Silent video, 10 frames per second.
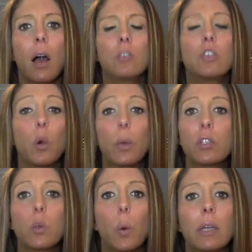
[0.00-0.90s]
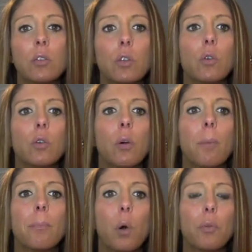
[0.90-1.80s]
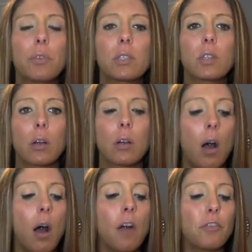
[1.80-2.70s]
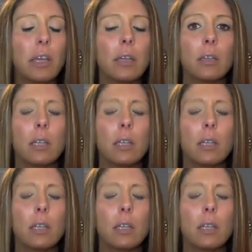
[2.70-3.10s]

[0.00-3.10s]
Joe and 22 both start off in